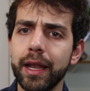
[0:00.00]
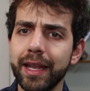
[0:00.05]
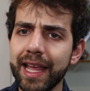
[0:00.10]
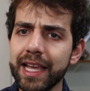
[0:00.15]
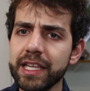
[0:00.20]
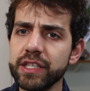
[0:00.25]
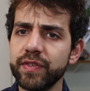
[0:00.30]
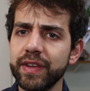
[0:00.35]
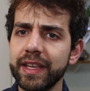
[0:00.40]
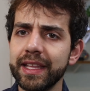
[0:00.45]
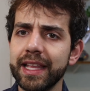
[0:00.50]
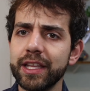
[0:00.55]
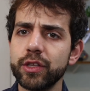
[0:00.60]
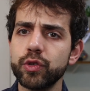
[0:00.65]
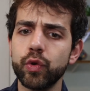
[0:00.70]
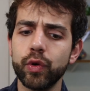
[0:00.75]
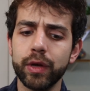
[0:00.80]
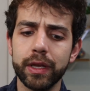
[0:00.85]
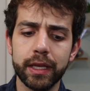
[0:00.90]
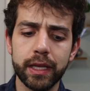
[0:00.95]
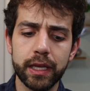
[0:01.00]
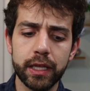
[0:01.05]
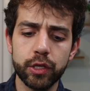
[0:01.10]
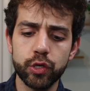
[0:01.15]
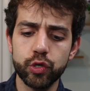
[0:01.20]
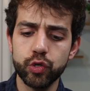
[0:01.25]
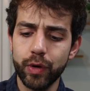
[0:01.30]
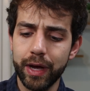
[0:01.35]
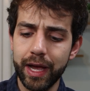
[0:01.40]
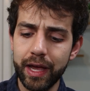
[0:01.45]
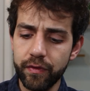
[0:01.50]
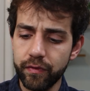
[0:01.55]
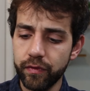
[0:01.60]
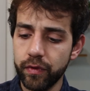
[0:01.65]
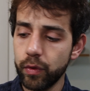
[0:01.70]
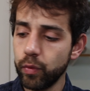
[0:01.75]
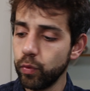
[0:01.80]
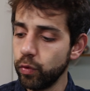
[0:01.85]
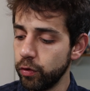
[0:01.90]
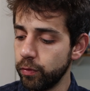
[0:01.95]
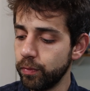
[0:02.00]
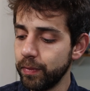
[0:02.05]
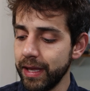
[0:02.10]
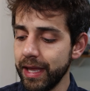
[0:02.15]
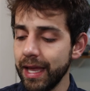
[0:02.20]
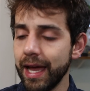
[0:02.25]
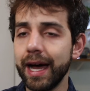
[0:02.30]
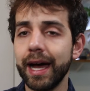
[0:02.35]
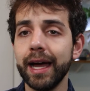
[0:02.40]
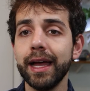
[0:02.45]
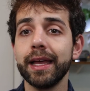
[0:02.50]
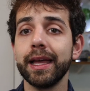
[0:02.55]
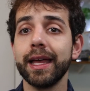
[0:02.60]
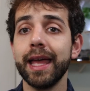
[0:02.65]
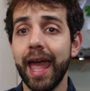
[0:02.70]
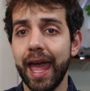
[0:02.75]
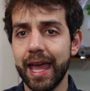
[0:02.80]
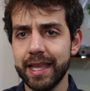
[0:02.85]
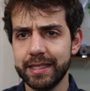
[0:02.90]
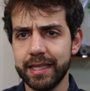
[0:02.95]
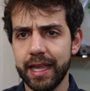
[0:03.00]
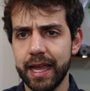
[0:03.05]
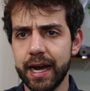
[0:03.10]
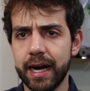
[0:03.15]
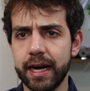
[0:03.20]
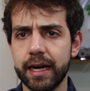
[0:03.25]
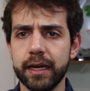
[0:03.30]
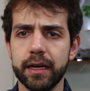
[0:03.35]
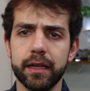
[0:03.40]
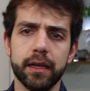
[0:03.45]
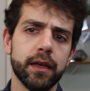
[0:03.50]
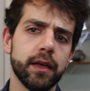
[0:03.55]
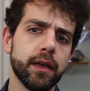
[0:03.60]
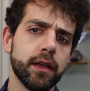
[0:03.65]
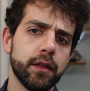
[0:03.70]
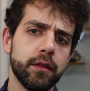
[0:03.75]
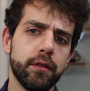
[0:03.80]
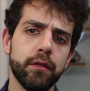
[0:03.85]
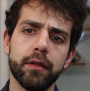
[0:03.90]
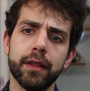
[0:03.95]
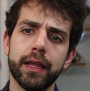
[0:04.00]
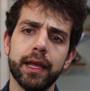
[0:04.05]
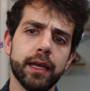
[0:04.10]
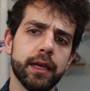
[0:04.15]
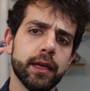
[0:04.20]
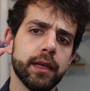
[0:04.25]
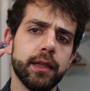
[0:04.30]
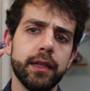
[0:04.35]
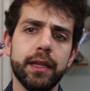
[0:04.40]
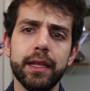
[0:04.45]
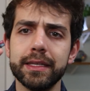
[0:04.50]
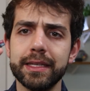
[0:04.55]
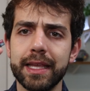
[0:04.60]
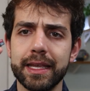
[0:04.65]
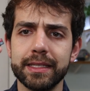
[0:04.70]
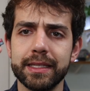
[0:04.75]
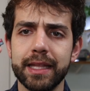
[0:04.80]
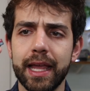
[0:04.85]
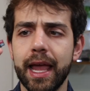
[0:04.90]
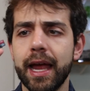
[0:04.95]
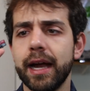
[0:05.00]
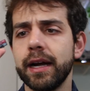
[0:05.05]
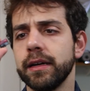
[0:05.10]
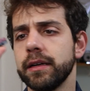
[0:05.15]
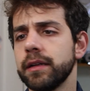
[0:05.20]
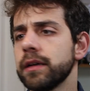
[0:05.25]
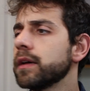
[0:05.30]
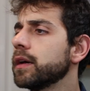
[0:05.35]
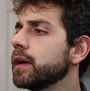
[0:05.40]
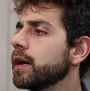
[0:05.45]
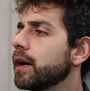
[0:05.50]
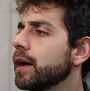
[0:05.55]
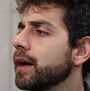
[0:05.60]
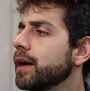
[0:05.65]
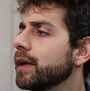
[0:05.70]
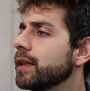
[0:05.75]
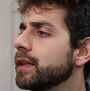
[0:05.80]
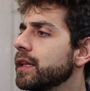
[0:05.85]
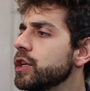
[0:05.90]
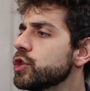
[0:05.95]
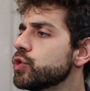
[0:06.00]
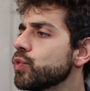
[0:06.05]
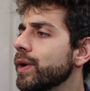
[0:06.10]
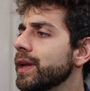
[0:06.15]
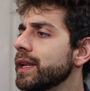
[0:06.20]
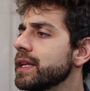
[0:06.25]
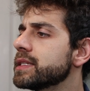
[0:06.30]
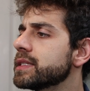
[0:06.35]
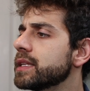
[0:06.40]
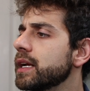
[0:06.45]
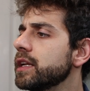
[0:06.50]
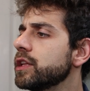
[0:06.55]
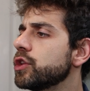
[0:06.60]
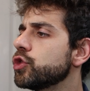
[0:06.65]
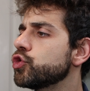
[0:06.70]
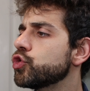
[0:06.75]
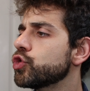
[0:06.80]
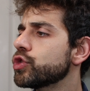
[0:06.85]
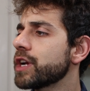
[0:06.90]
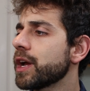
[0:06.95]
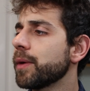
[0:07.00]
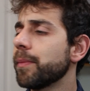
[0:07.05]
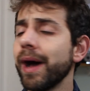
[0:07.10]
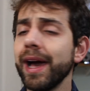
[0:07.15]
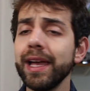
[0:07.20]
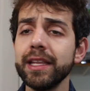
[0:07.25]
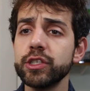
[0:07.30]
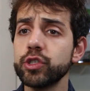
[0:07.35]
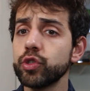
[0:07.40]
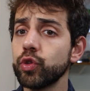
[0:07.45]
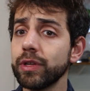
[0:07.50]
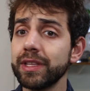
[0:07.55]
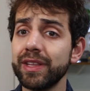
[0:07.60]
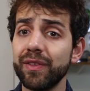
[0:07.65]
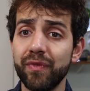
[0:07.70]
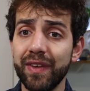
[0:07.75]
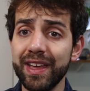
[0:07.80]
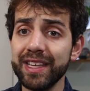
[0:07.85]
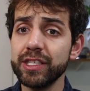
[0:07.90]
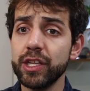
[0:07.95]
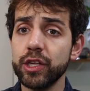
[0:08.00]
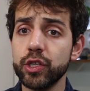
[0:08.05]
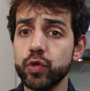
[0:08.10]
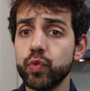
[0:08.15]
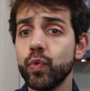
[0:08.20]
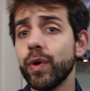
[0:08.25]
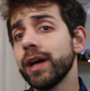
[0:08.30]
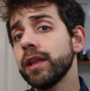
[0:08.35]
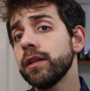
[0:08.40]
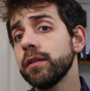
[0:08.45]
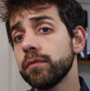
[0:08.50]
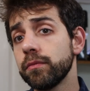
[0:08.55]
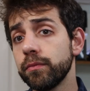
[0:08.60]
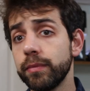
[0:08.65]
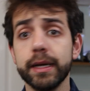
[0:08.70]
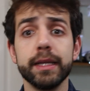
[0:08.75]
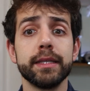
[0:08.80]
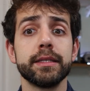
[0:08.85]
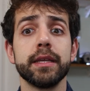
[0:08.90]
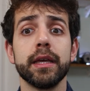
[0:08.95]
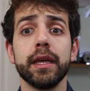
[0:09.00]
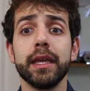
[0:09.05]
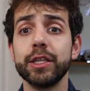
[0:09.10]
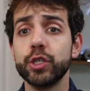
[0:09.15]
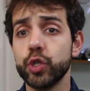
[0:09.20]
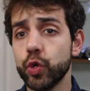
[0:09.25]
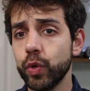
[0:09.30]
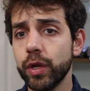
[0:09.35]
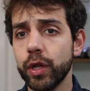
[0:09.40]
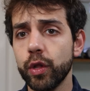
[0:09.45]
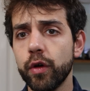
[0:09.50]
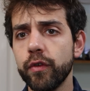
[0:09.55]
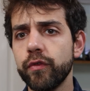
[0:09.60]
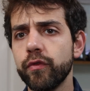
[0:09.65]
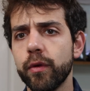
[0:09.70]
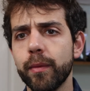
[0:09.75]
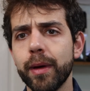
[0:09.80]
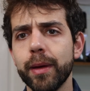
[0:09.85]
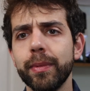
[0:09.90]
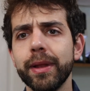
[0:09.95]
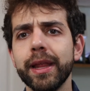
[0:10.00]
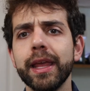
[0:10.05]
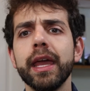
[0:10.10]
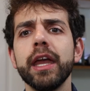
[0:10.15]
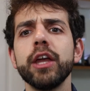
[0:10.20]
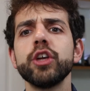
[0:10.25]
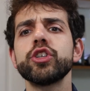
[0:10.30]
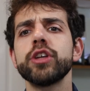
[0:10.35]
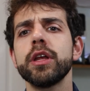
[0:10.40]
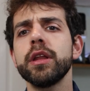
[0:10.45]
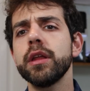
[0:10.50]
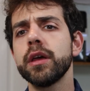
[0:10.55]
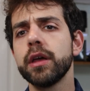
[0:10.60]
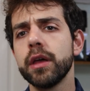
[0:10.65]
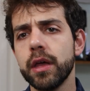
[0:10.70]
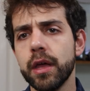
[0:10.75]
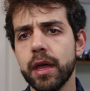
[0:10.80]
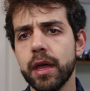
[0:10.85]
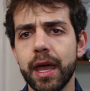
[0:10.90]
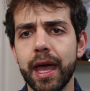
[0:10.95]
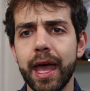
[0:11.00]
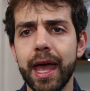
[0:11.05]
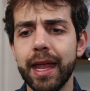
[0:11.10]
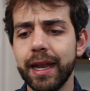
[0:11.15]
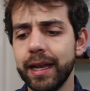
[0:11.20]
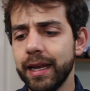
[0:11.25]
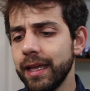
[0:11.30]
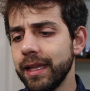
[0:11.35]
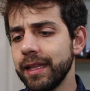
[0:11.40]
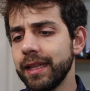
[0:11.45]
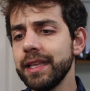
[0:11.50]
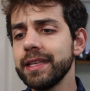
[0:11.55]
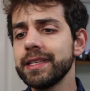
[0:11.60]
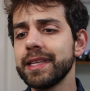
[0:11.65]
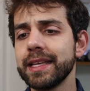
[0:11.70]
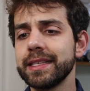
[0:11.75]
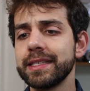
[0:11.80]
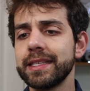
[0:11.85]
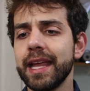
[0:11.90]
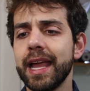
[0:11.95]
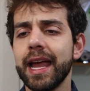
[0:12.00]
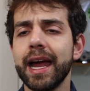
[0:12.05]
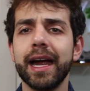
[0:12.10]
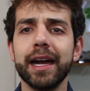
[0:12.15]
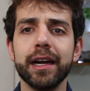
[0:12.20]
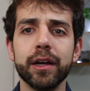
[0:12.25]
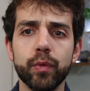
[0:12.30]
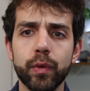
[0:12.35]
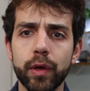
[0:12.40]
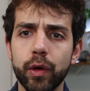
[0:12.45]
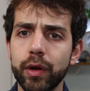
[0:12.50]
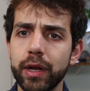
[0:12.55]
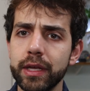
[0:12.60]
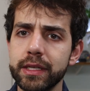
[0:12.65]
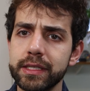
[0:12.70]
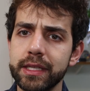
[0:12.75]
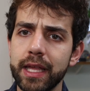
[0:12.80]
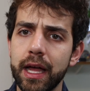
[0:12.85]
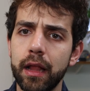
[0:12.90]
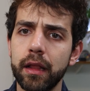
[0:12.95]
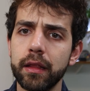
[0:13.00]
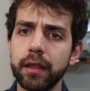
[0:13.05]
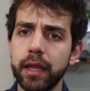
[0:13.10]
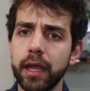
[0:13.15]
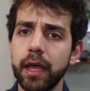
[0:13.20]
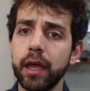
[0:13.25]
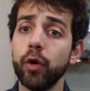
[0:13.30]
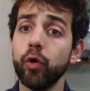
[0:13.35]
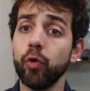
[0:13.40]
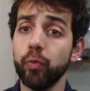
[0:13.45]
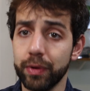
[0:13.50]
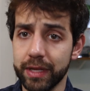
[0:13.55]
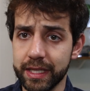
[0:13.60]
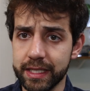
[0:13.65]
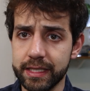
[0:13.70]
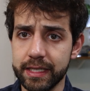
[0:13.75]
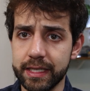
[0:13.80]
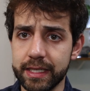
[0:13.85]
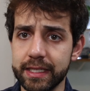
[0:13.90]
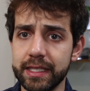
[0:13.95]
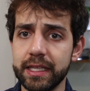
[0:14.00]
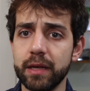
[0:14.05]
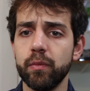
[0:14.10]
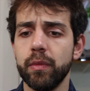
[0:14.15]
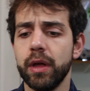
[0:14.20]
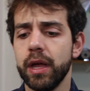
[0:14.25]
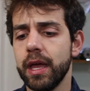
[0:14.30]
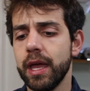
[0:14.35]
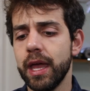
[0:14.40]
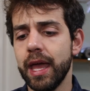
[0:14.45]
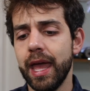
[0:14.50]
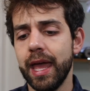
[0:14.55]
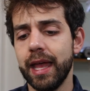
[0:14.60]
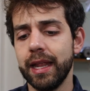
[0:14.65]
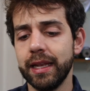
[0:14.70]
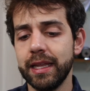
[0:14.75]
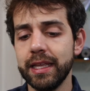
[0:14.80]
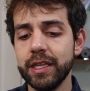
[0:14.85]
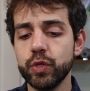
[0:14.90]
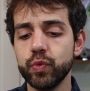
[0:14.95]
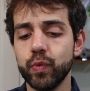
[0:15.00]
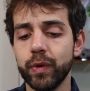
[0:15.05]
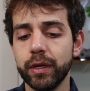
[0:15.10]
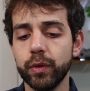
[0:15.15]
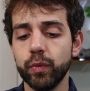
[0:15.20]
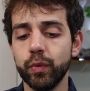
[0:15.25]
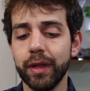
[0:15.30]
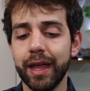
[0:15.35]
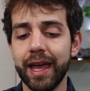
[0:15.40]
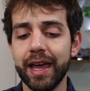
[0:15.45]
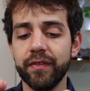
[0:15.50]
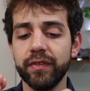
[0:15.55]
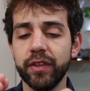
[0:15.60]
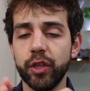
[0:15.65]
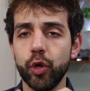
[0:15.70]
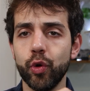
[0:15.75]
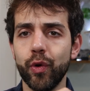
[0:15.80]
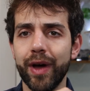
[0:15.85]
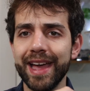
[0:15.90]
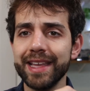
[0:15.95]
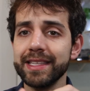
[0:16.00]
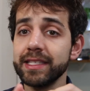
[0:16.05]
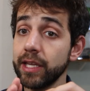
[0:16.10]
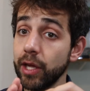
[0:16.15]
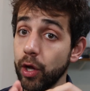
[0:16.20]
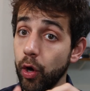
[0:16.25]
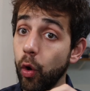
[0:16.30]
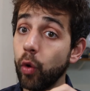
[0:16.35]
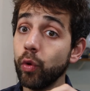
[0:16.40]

Next thing that you're gonna need to have will be a SD card. Look like this SD card. This one is 32 gigabytes, not the fastest one, but it's good enough for my application. And in this SD card, we're gonna install the open system. And this one will have the OS and